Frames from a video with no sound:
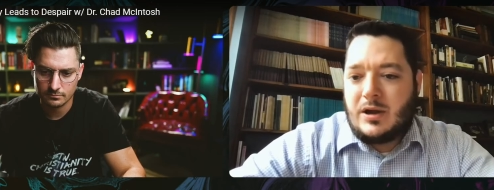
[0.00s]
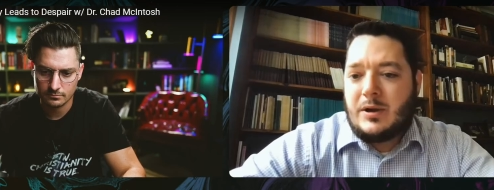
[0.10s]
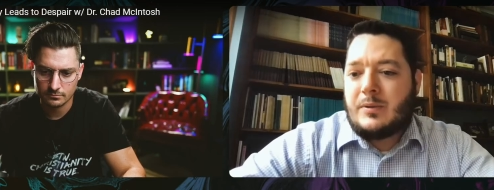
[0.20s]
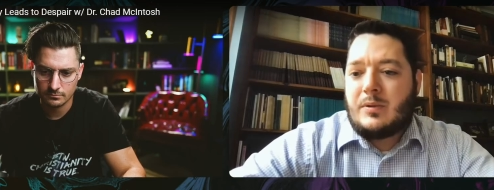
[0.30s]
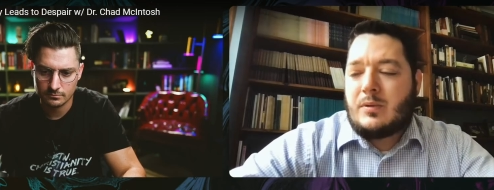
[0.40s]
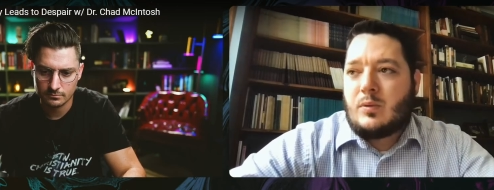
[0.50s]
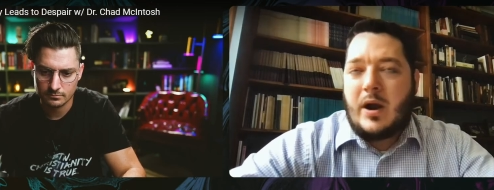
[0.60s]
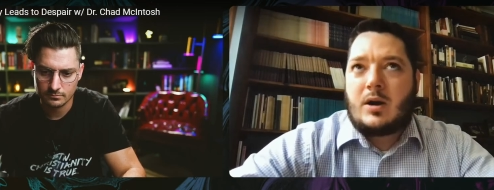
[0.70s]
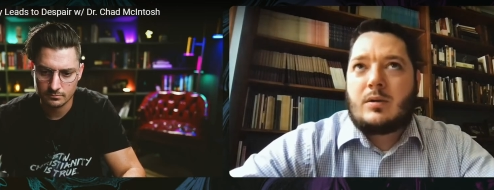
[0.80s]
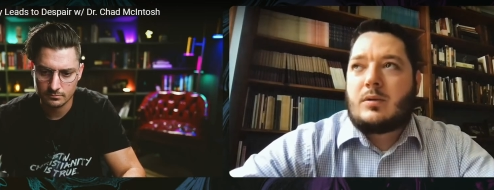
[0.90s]
Speaker 1: uh,
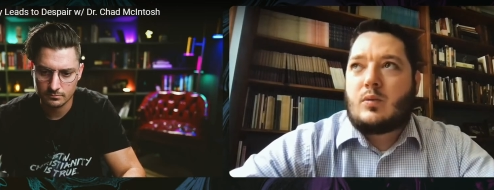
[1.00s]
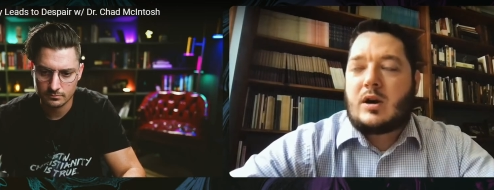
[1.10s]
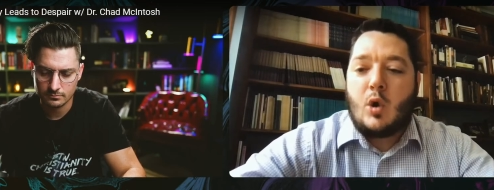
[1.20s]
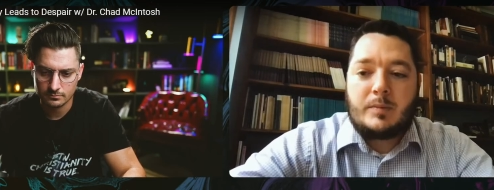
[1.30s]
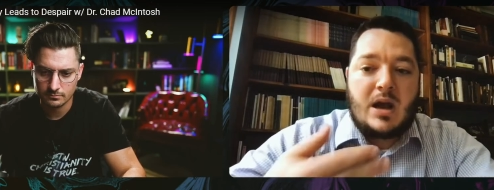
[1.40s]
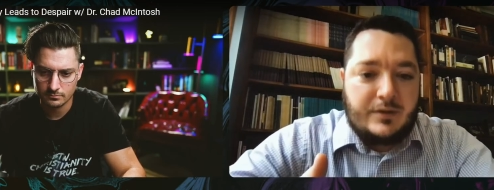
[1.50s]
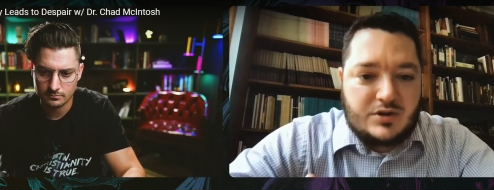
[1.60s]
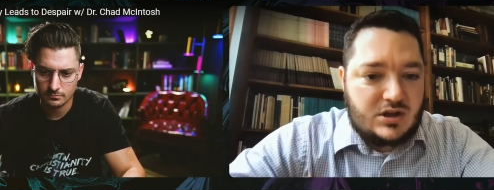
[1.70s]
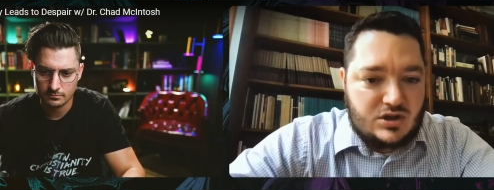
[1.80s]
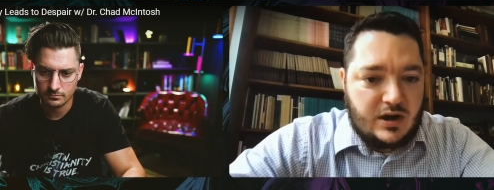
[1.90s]
where where going beyond
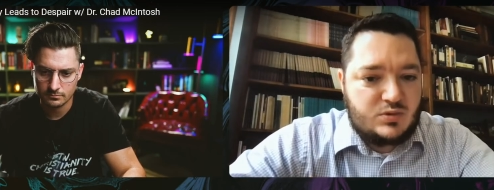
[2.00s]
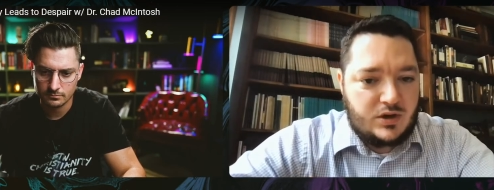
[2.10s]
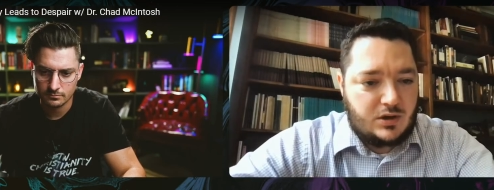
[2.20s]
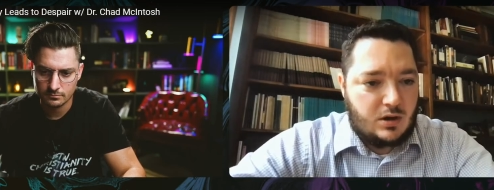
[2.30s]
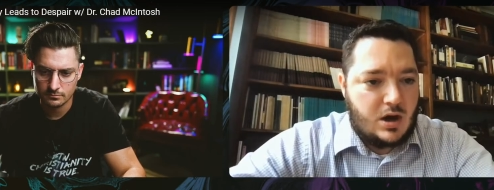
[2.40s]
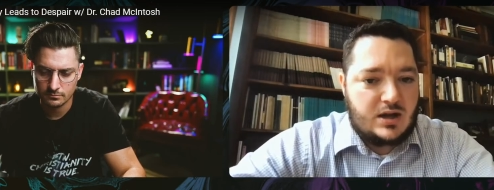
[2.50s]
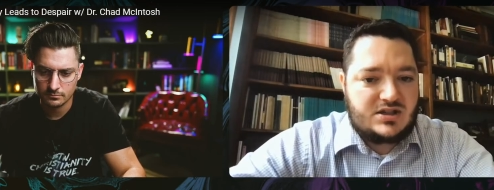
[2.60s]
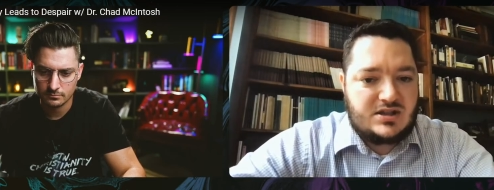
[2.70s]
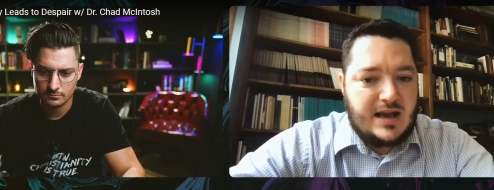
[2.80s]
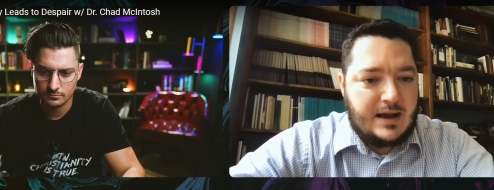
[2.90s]
those constraints would incur
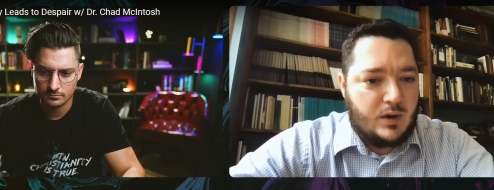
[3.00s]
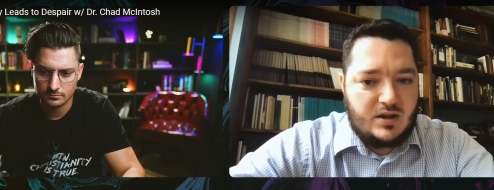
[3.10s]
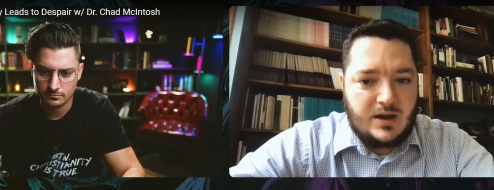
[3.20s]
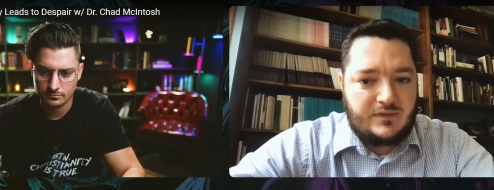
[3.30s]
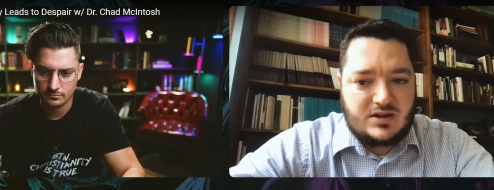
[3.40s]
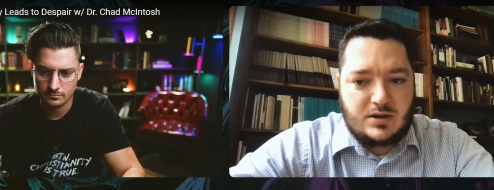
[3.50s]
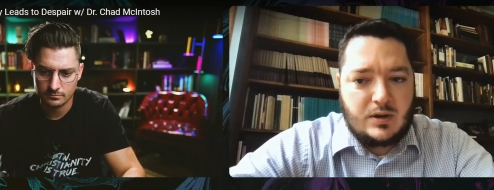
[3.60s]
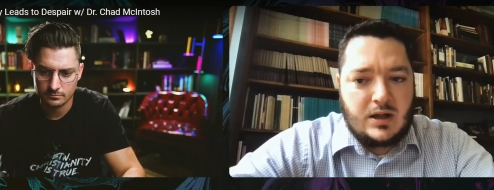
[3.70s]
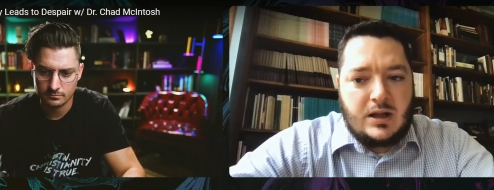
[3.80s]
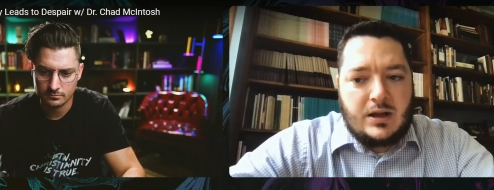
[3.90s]
costs that outweigh the benefits.
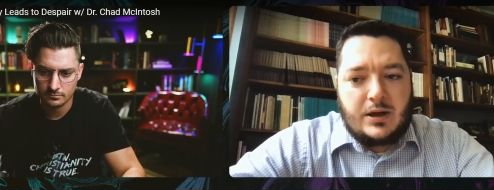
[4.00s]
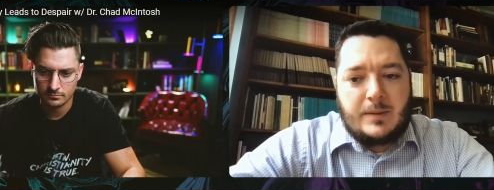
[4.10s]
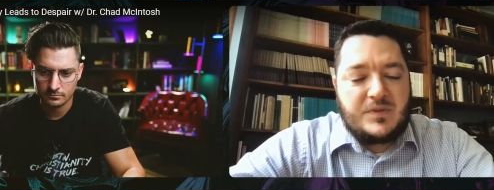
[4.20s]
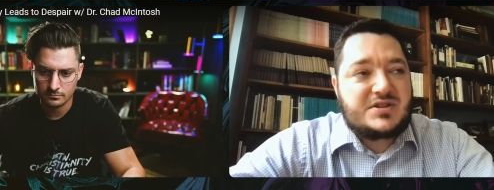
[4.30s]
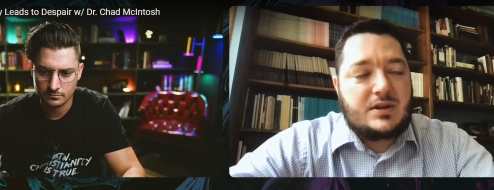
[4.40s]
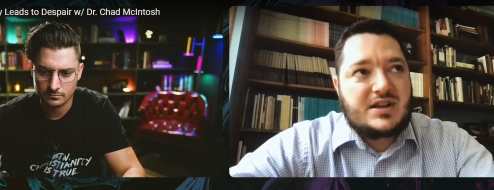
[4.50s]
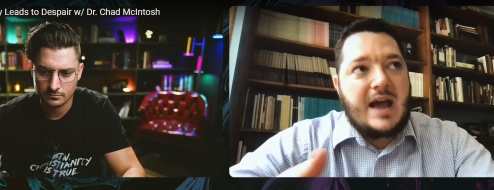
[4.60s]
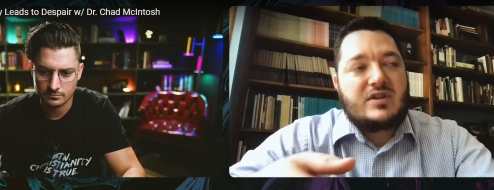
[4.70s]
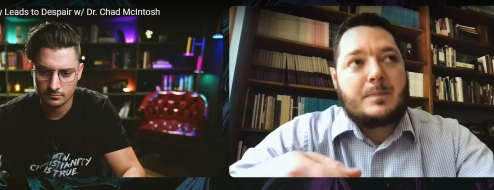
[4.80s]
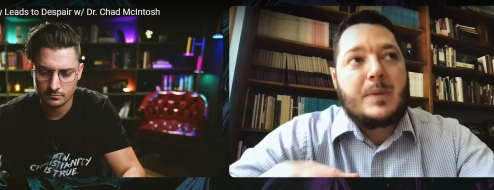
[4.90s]
So um, this this
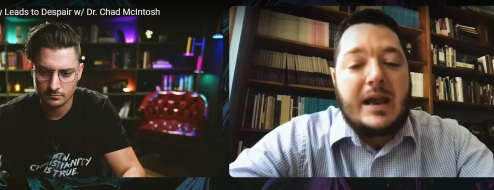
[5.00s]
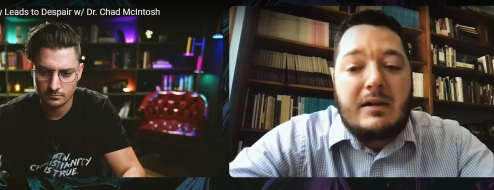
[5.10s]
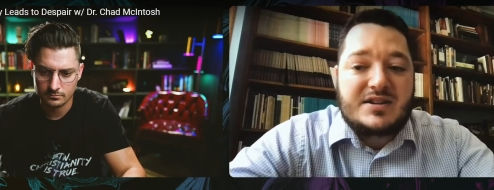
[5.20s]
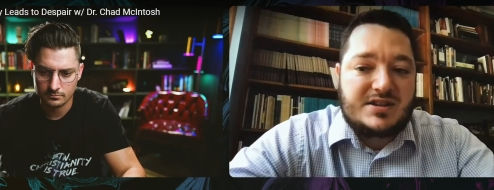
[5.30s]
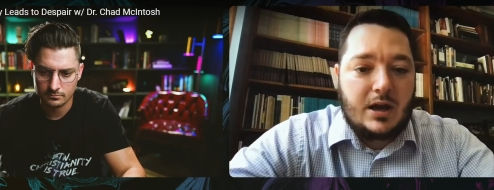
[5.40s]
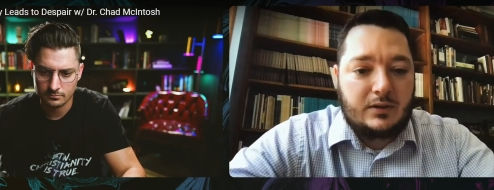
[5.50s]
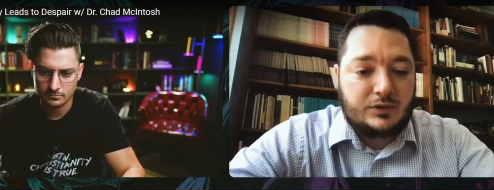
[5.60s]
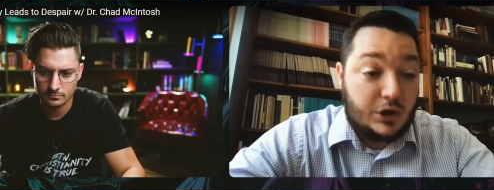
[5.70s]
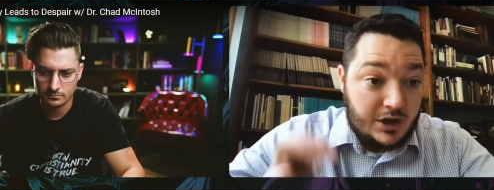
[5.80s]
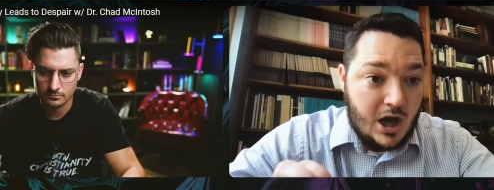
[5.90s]
can have the appearance
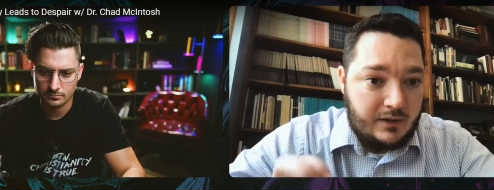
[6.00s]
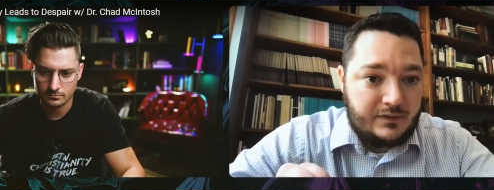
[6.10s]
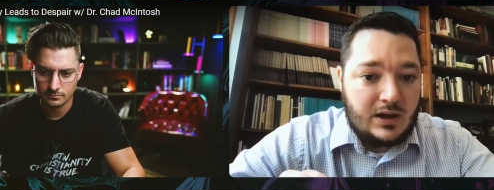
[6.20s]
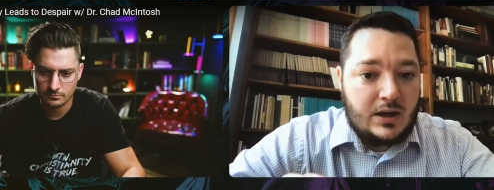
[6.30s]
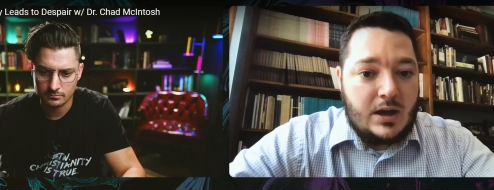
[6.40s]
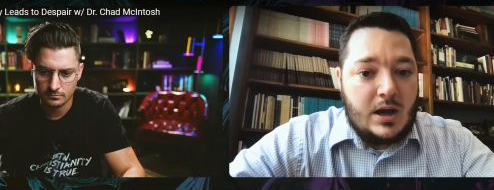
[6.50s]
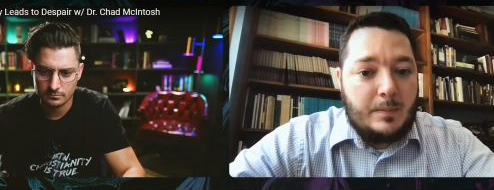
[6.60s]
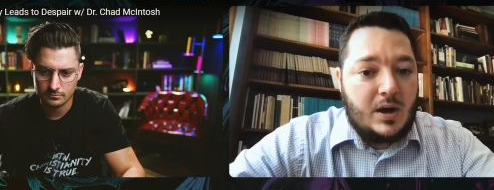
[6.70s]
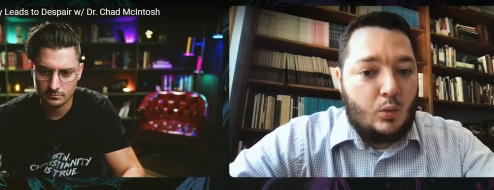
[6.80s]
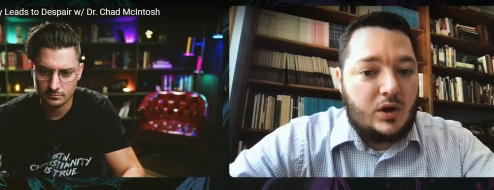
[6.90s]
of good enough,
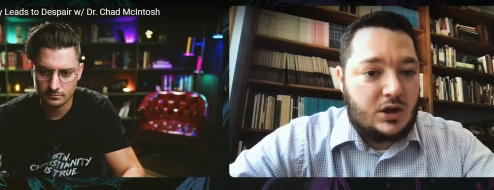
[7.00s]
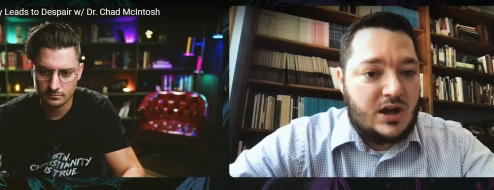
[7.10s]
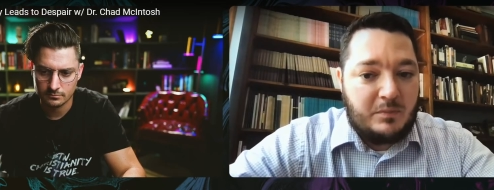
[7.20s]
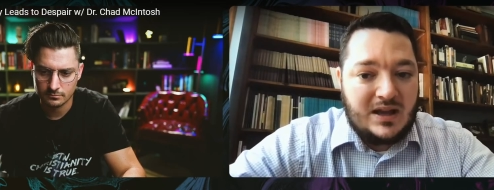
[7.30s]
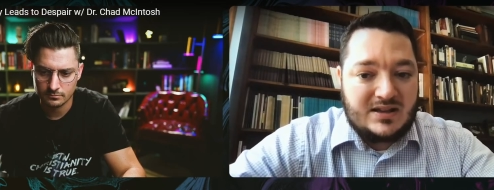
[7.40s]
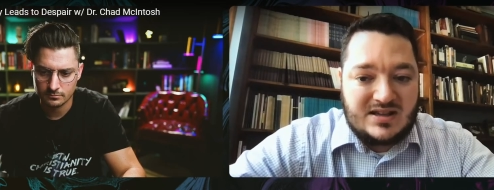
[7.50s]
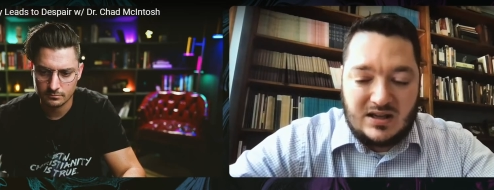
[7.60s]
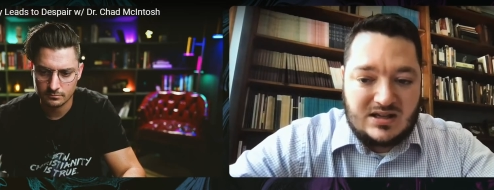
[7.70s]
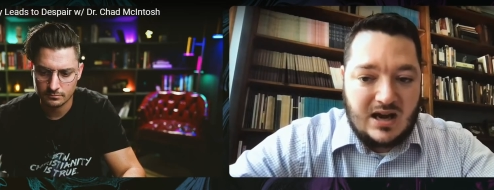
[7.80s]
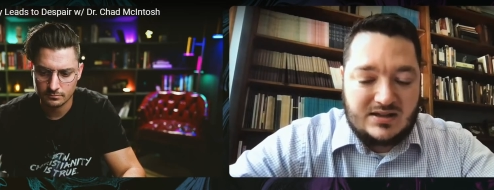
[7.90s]
but what good enough means
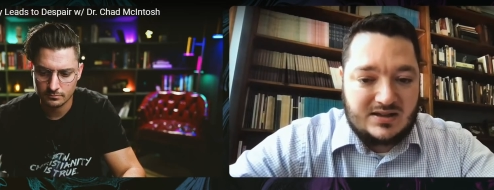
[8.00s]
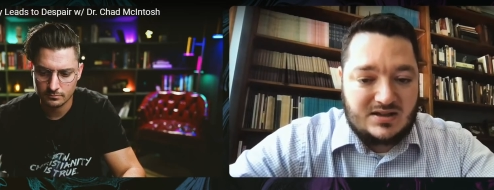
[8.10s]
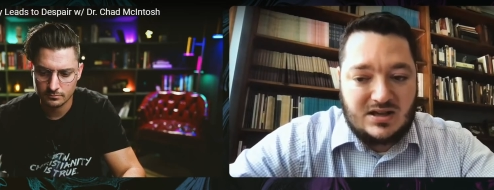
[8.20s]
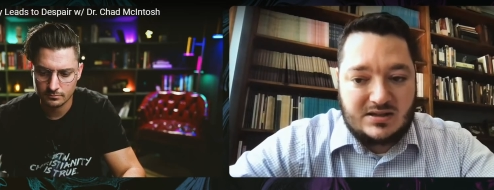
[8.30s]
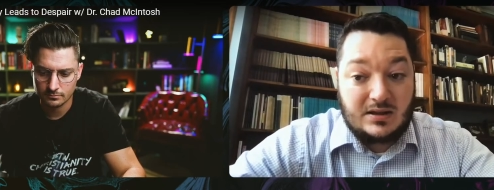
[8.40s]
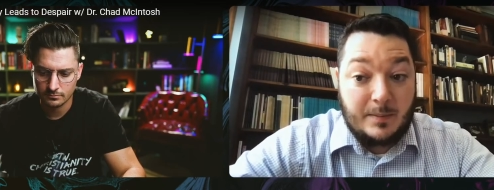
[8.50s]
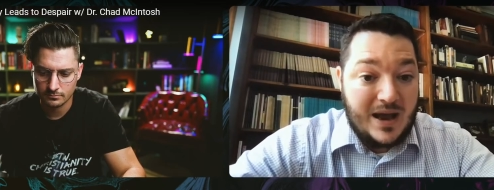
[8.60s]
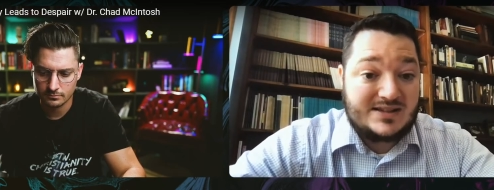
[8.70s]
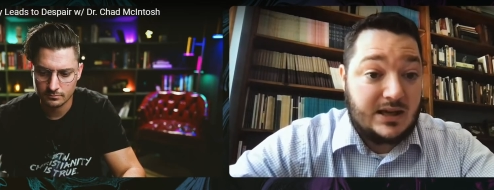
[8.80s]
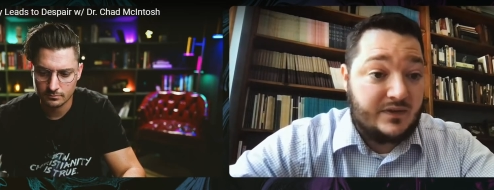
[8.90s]
in these contexts is just the
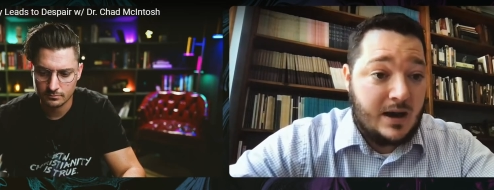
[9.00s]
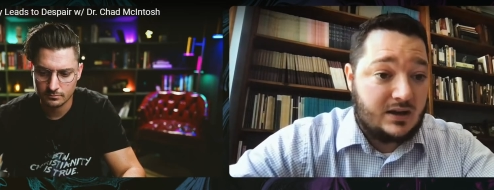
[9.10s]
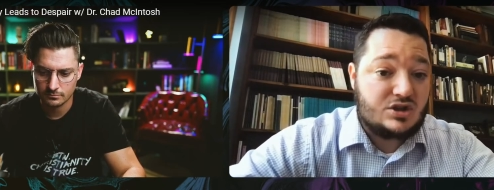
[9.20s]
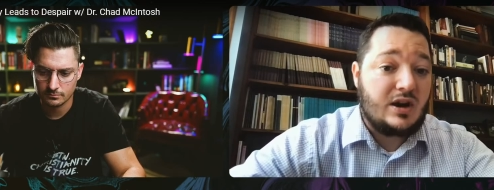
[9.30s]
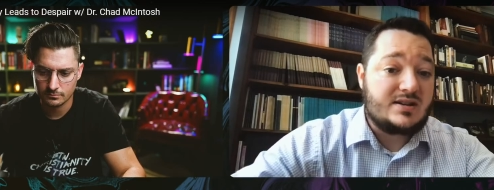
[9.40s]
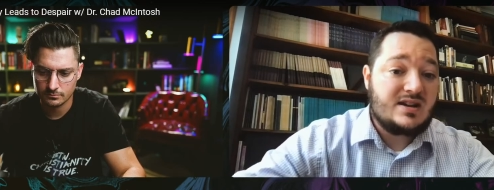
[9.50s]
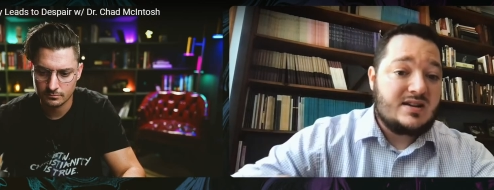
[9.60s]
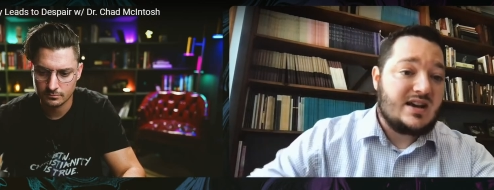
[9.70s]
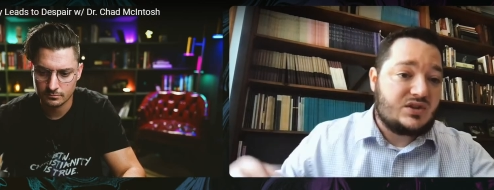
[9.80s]
best given my constraints.